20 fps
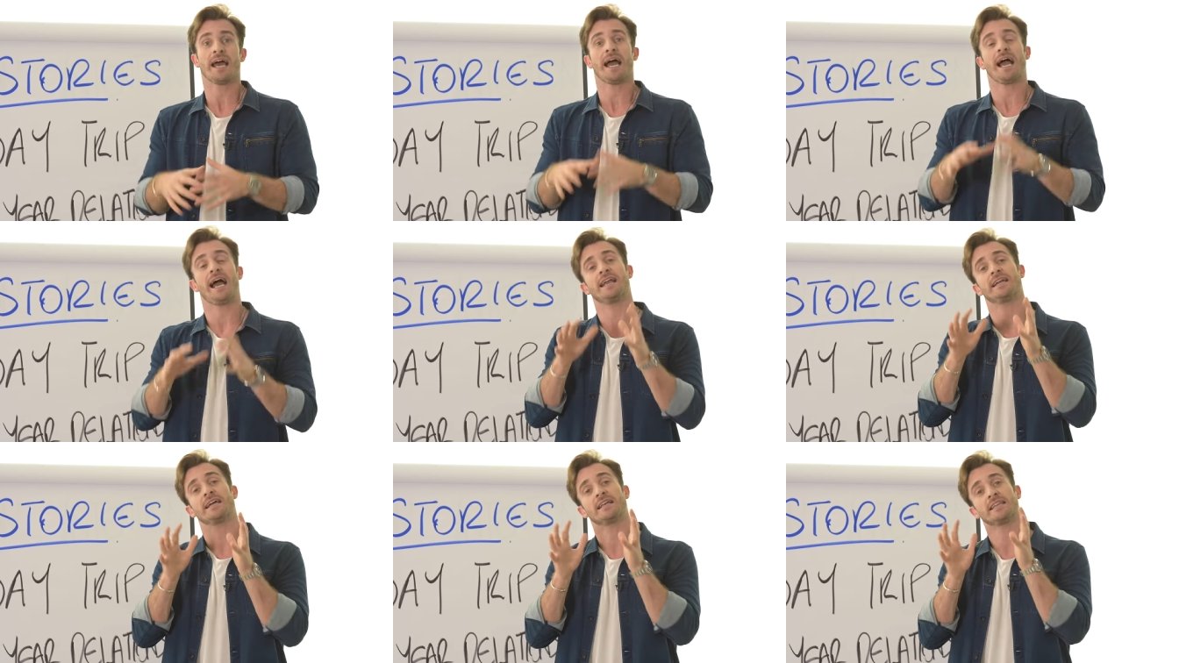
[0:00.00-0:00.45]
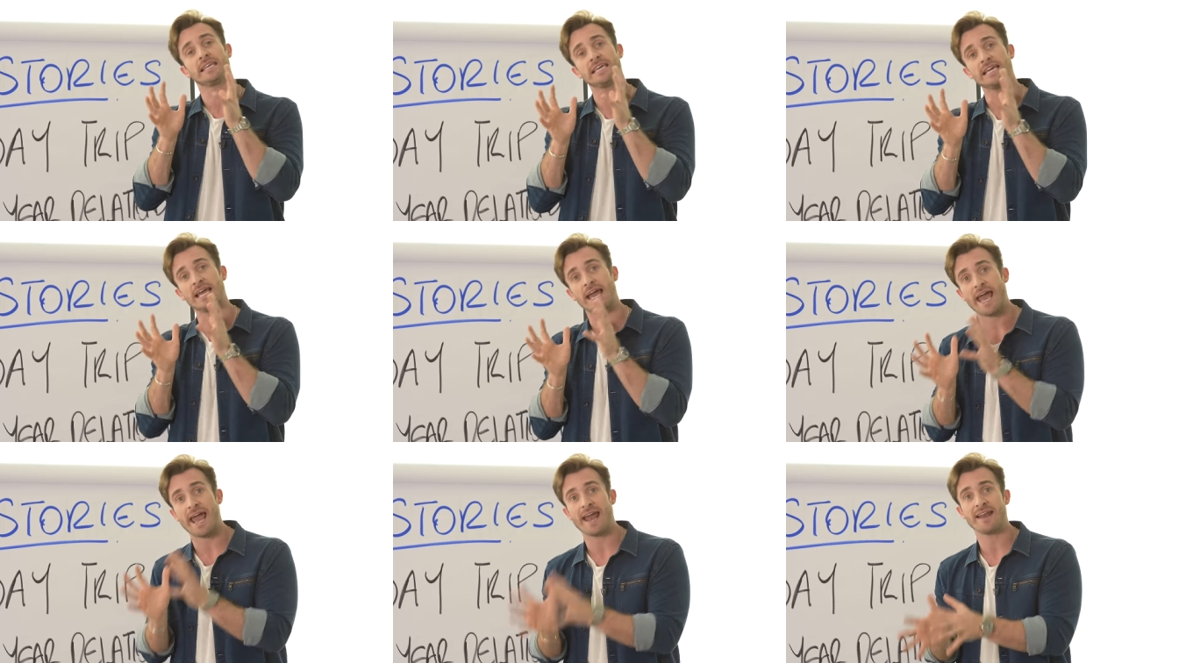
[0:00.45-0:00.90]
and at
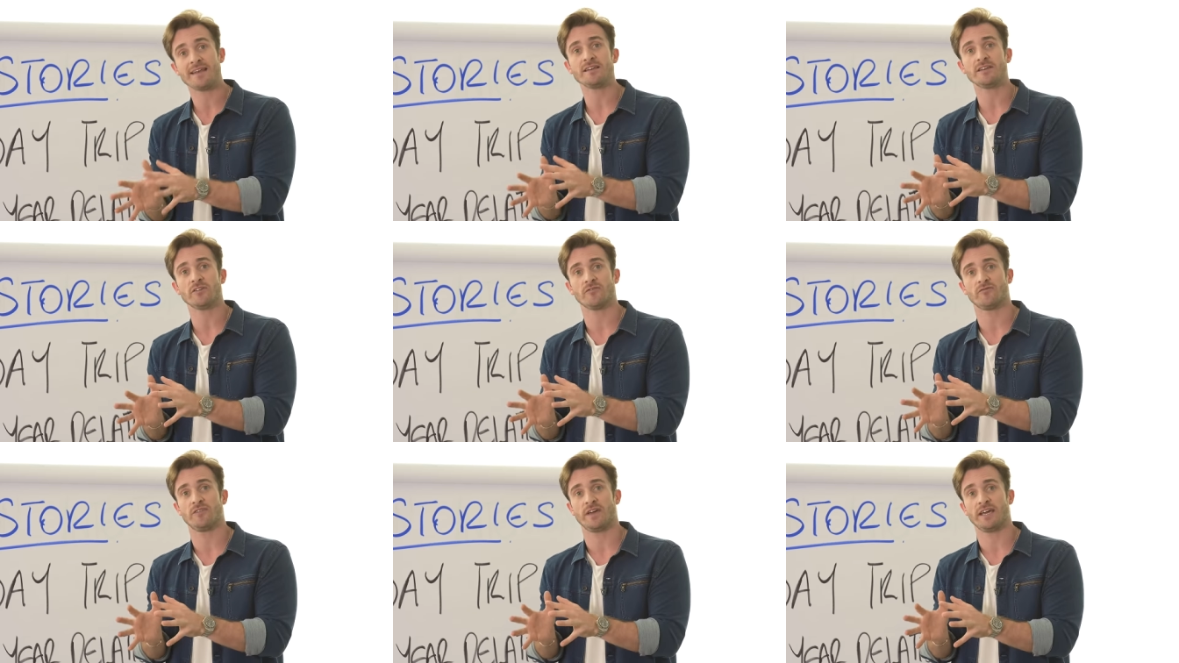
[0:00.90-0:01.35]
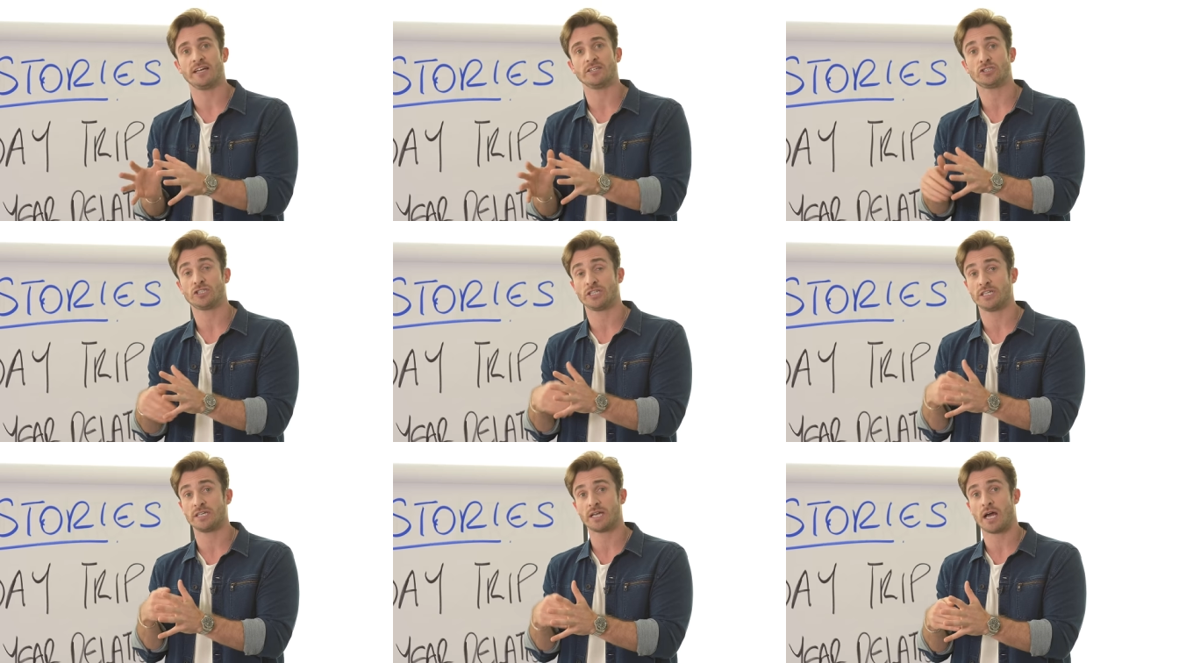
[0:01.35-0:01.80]
the end of it,
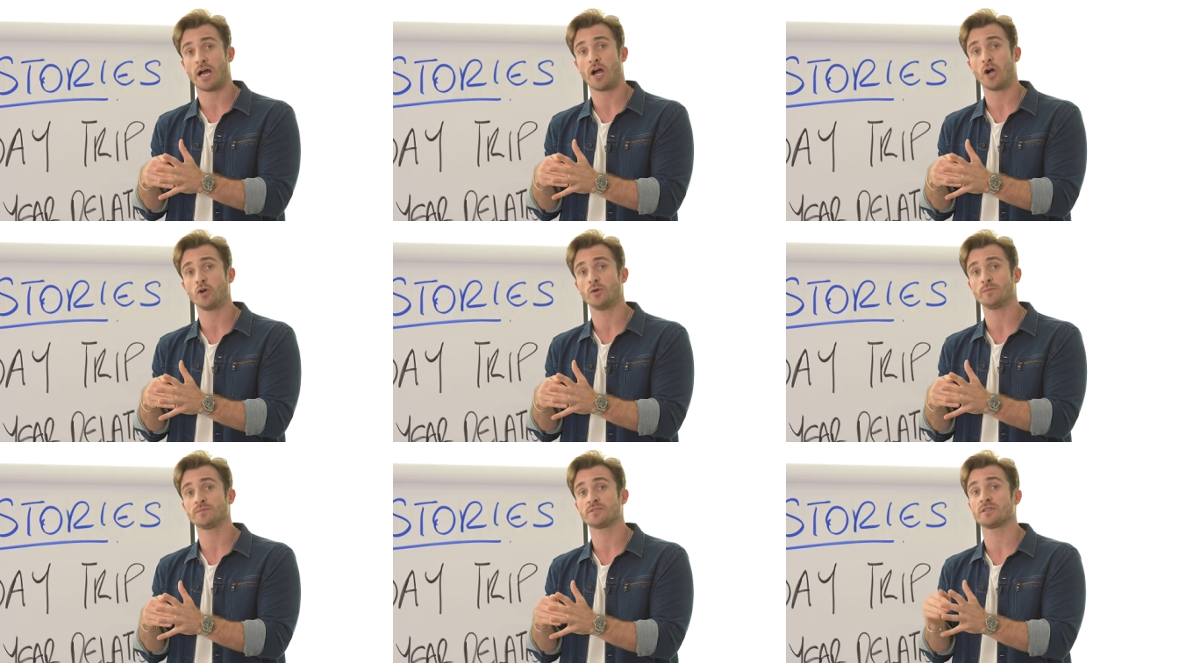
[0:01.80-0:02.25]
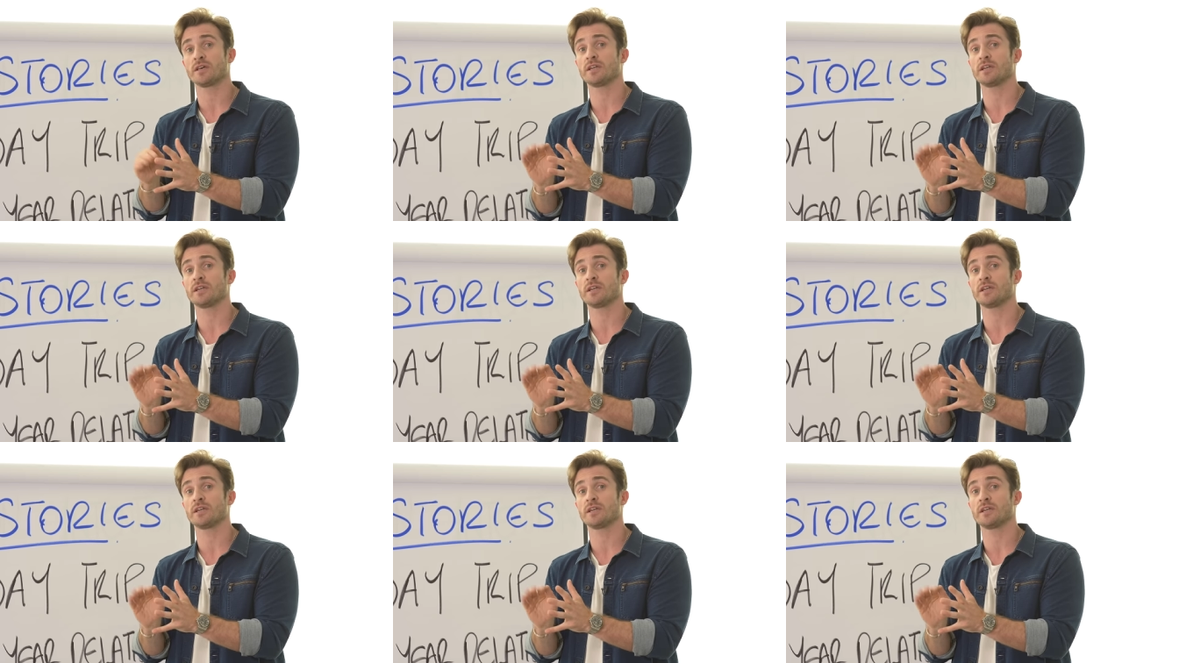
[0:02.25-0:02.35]
she had hoped